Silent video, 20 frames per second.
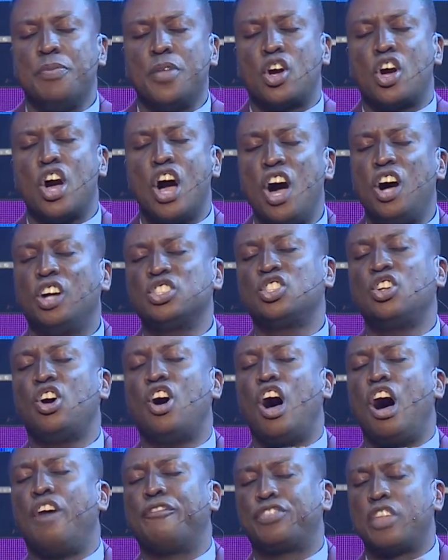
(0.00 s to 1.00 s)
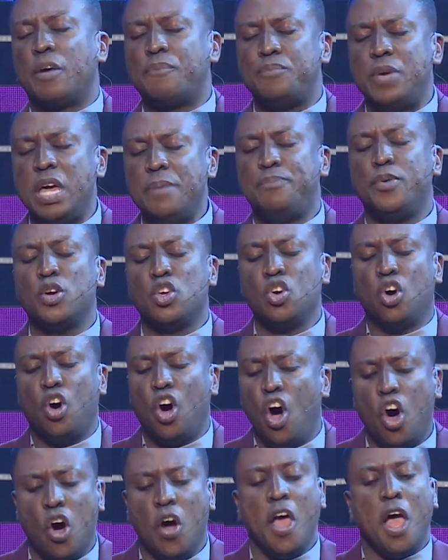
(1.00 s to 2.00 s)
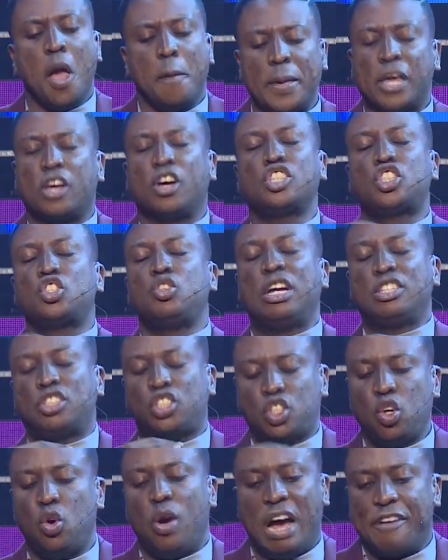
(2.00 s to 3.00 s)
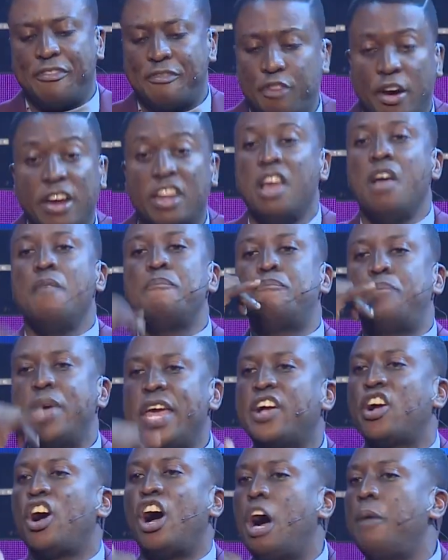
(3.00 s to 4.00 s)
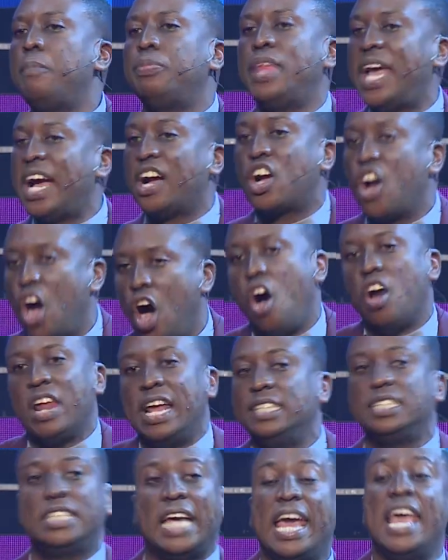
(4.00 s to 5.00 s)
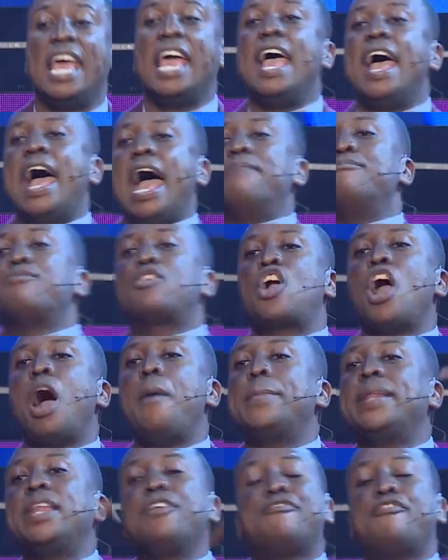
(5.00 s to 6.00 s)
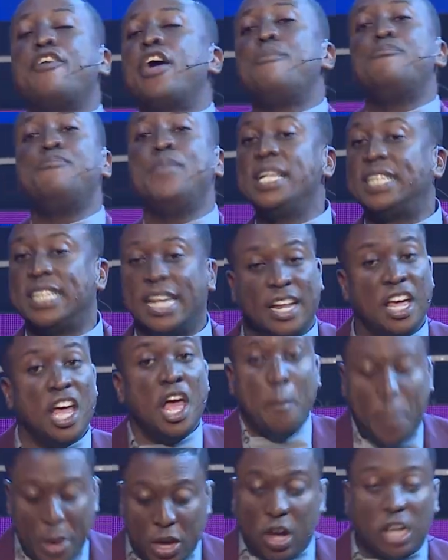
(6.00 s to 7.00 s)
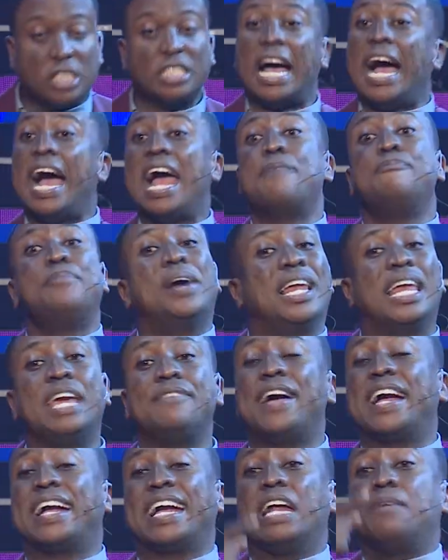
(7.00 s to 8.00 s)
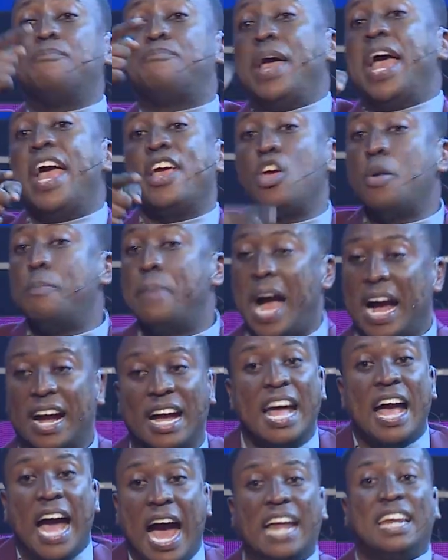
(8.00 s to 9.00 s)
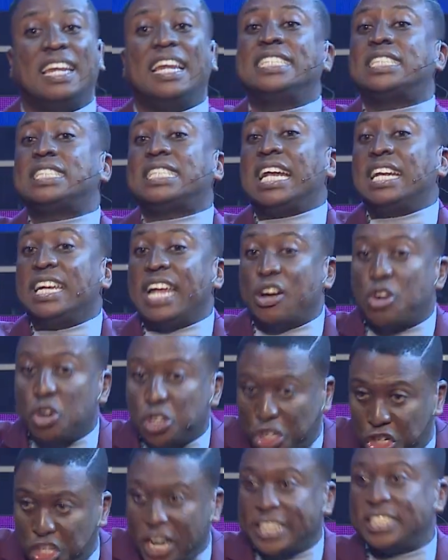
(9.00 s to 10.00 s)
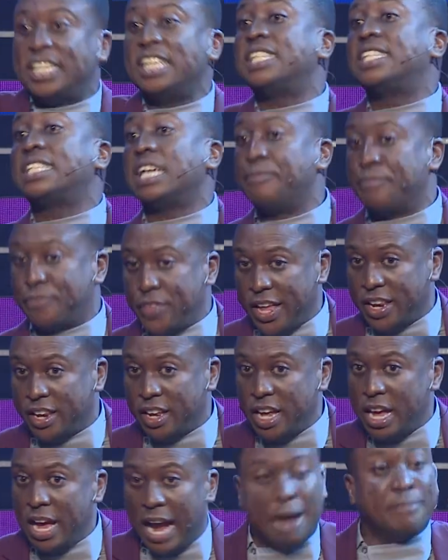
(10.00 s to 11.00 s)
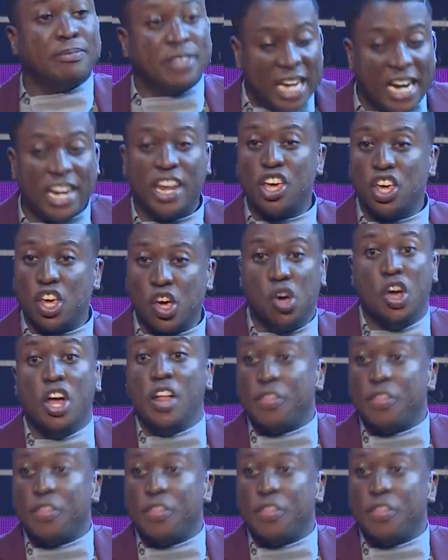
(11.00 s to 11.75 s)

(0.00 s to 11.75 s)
up the calls of the people you owe because you are so afraid. Pick up their call and say, I'm coming in for a meeting because I believe I can pay you back. And let's start negotiating something. I'm telling you,